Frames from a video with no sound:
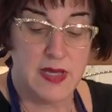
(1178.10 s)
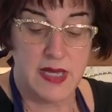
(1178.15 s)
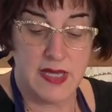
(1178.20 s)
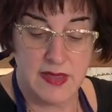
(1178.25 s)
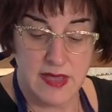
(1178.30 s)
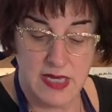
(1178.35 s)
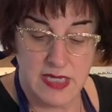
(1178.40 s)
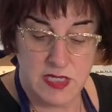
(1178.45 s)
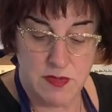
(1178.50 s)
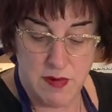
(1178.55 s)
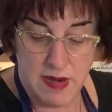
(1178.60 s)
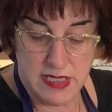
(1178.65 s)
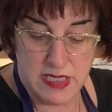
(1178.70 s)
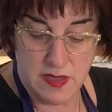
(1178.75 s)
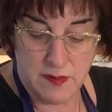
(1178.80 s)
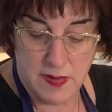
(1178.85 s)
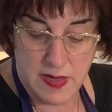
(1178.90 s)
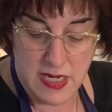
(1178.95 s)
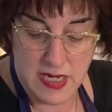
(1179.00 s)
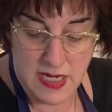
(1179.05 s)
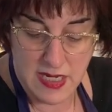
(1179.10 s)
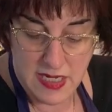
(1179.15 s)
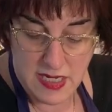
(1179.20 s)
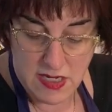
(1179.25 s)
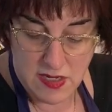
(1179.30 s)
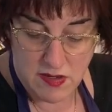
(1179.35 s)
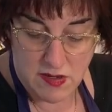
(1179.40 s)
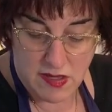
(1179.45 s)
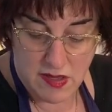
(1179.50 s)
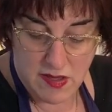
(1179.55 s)
This recipe,
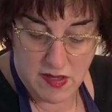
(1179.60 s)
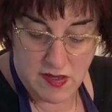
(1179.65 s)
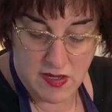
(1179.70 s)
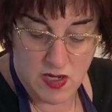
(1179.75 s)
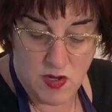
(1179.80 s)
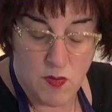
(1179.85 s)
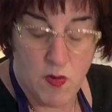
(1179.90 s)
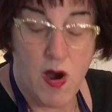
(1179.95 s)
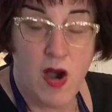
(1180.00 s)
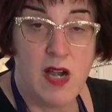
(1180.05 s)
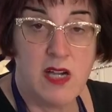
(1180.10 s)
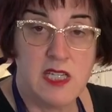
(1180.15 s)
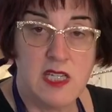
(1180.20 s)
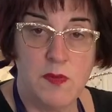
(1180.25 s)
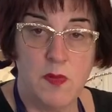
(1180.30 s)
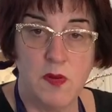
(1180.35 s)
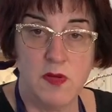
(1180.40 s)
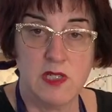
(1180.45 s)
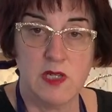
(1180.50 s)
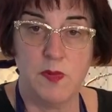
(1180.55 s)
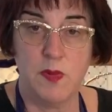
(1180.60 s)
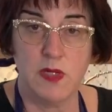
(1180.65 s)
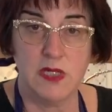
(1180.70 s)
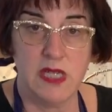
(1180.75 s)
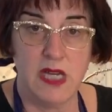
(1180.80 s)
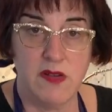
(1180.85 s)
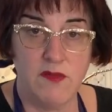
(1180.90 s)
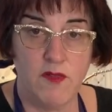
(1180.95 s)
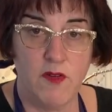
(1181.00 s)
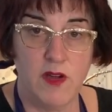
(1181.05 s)
you are supposed to put
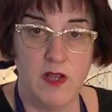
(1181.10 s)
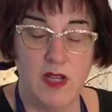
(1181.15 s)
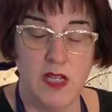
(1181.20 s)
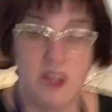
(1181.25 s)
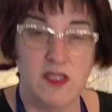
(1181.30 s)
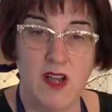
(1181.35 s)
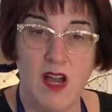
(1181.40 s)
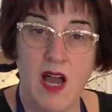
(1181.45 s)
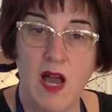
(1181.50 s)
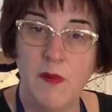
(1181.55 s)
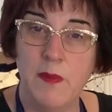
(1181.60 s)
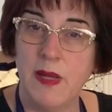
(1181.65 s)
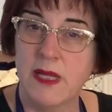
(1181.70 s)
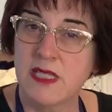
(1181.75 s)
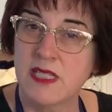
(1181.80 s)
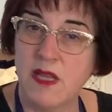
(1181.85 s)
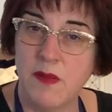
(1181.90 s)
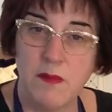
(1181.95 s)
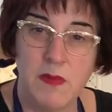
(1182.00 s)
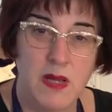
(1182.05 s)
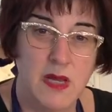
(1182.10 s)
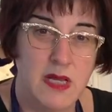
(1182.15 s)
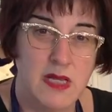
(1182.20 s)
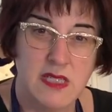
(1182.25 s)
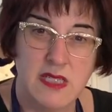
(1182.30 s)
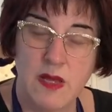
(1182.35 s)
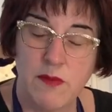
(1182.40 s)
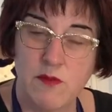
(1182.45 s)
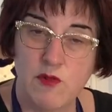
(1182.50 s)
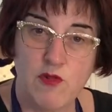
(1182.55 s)
tin foil on top and some
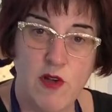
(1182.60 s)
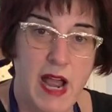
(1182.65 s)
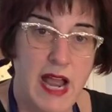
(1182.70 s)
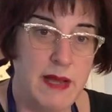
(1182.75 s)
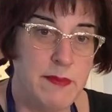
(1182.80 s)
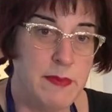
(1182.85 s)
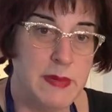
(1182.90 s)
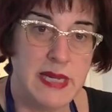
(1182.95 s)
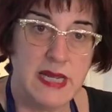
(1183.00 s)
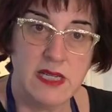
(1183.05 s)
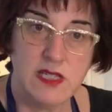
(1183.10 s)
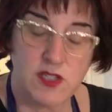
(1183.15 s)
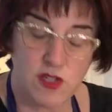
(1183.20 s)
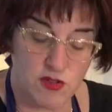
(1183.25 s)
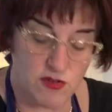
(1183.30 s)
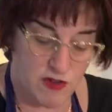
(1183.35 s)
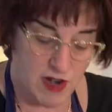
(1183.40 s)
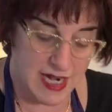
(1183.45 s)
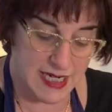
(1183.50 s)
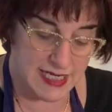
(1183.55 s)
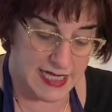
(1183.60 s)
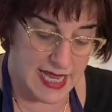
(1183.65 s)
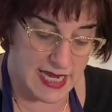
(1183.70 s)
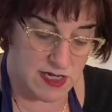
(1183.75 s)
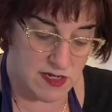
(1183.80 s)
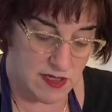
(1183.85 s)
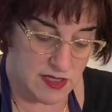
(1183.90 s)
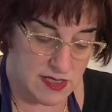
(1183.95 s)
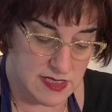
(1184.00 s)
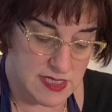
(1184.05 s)
dried beans or dried
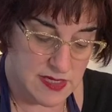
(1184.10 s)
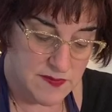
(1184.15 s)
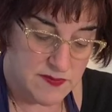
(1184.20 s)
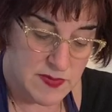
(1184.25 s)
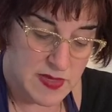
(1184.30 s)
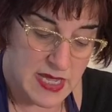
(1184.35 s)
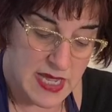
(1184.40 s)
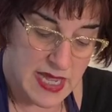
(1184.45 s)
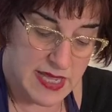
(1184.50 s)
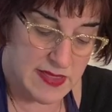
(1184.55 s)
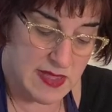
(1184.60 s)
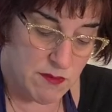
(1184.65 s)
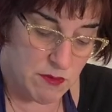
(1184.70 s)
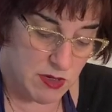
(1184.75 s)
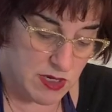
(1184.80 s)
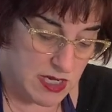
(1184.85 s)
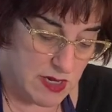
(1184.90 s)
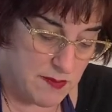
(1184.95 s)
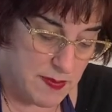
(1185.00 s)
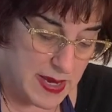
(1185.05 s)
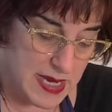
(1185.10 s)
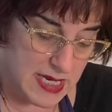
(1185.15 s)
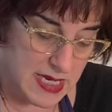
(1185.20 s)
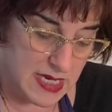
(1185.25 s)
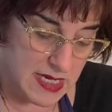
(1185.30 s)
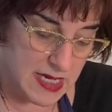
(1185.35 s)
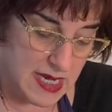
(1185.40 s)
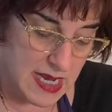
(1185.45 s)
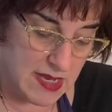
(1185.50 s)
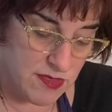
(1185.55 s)
lentils, and then we're going to bake it
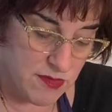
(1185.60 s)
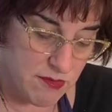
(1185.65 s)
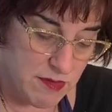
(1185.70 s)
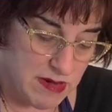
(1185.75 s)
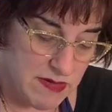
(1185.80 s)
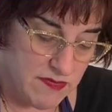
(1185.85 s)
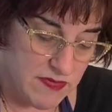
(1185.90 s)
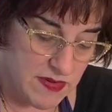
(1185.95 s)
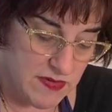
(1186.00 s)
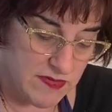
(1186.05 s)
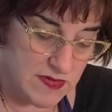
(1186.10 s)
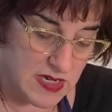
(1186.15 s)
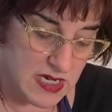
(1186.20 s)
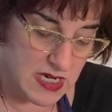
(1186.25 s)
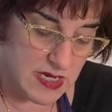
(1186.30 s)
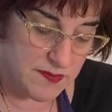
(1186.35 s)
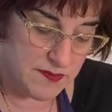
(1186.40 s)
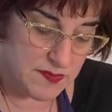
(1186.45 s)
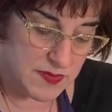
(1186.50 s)
at 350